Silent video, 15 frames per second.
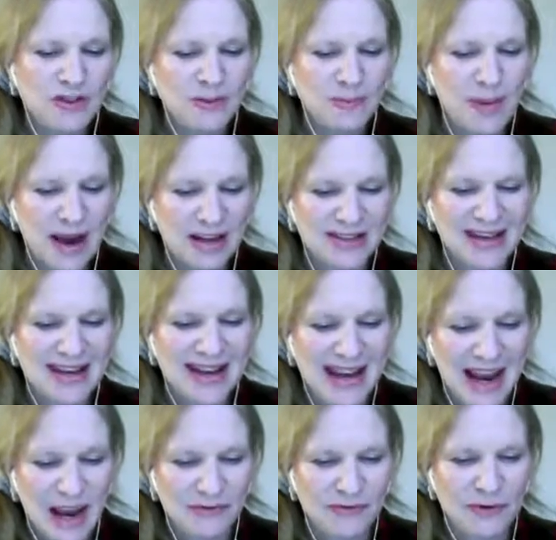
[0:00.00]
expansion at
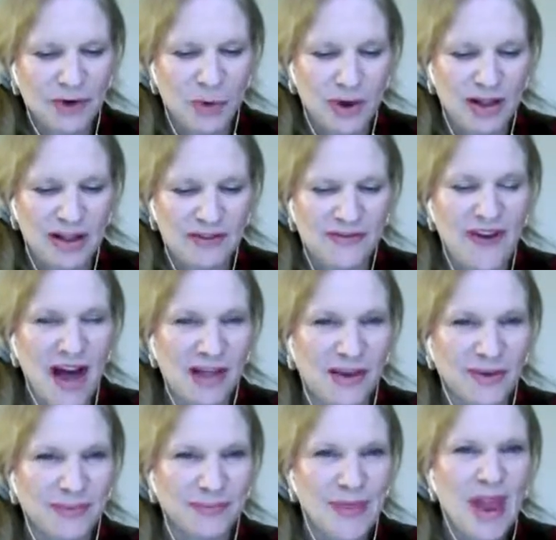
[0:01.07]
Hanford quickly
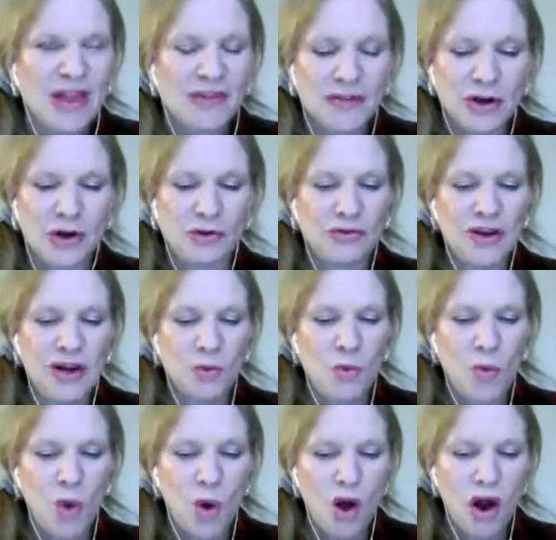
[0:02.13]
followed. The Korean
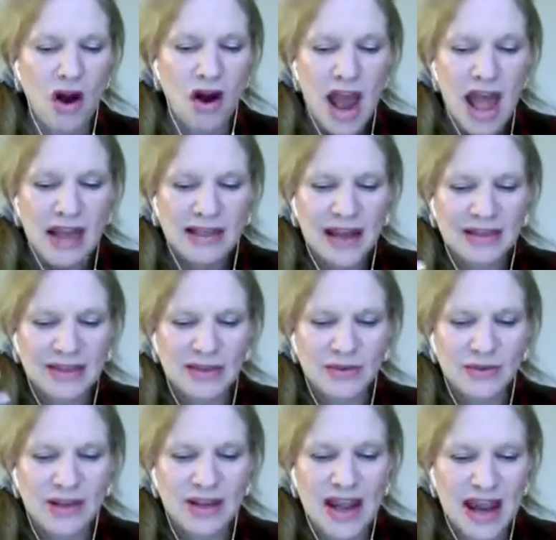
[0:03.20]
War led
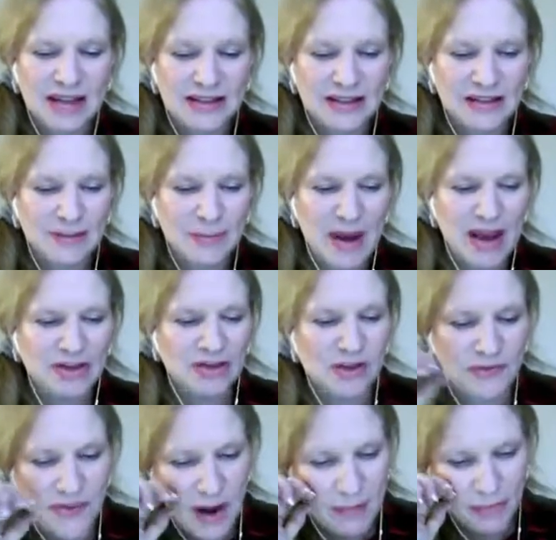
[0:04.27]
to the next expansion
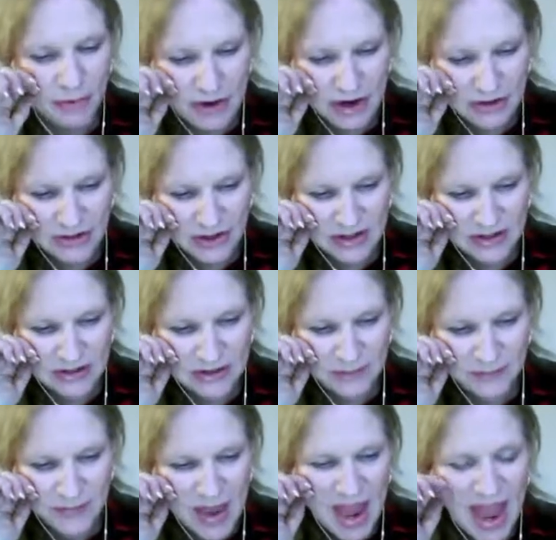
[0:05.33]
of operations.
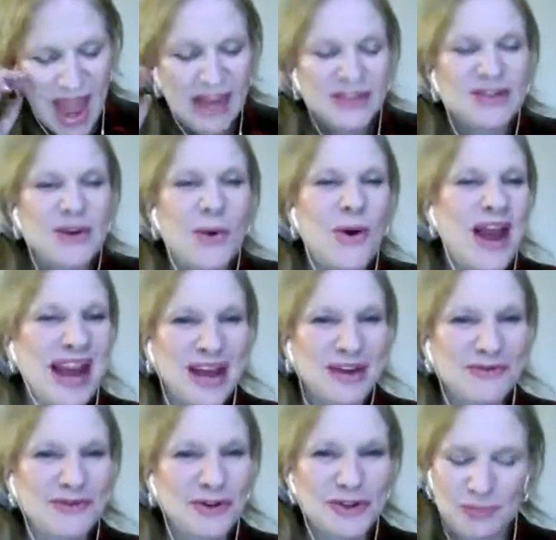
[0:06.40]
So
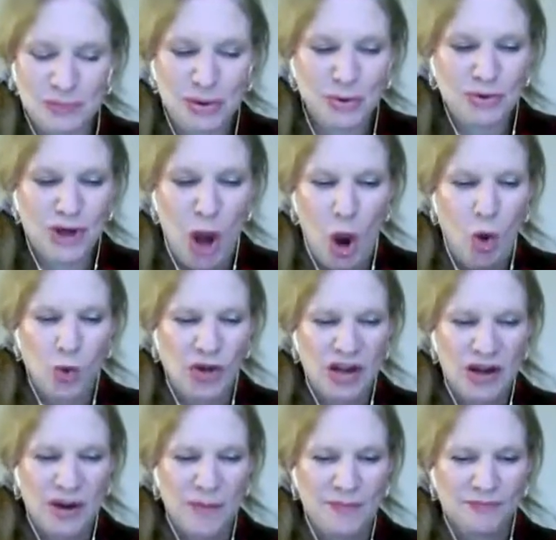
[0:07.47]
Hanford's
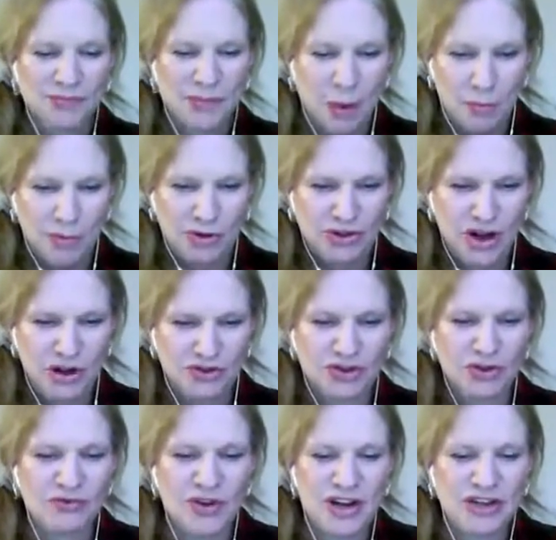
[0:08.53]
plutonium
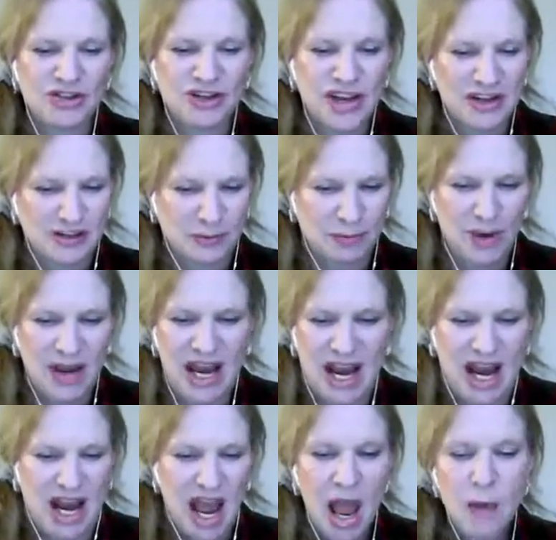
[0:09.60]
production reached its
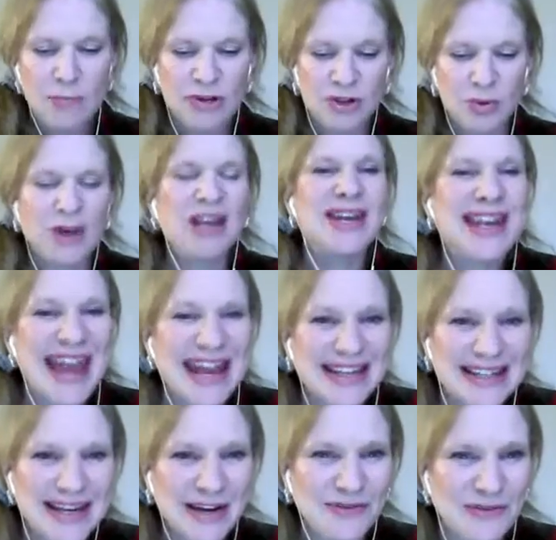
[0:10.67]
peak between
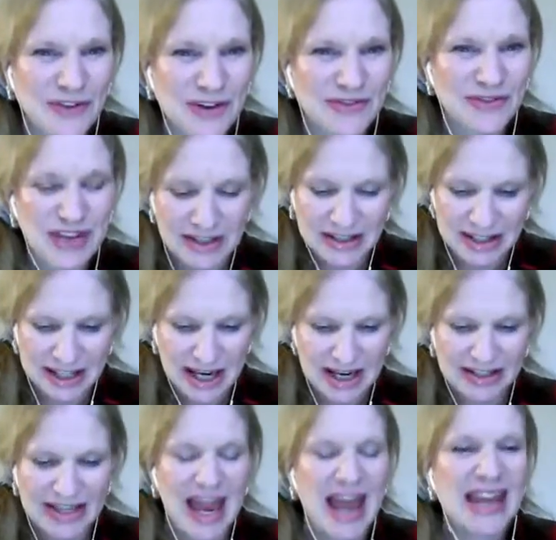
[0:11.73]

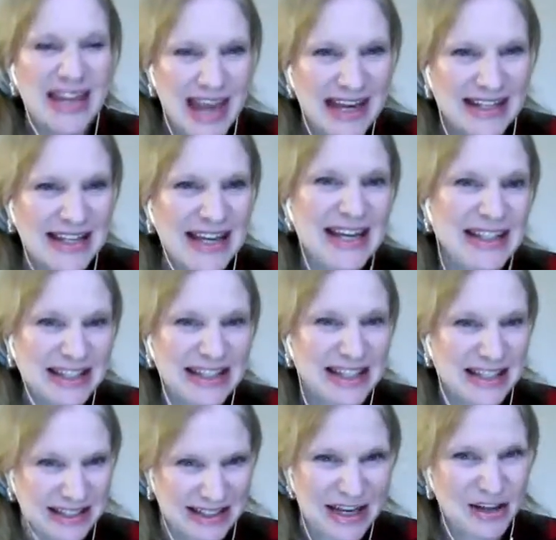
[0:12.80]
1956 and
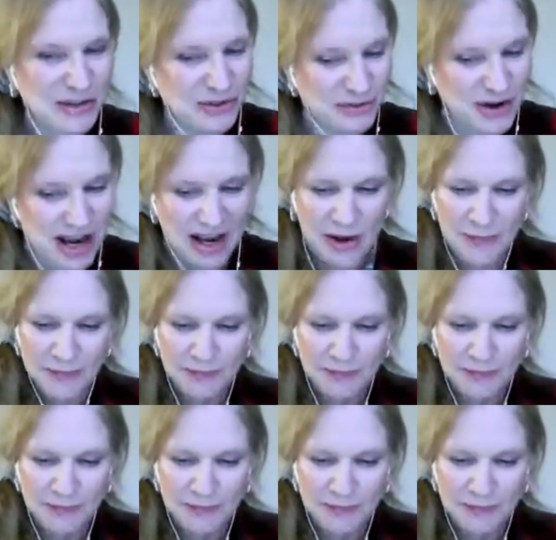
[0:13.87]
1963,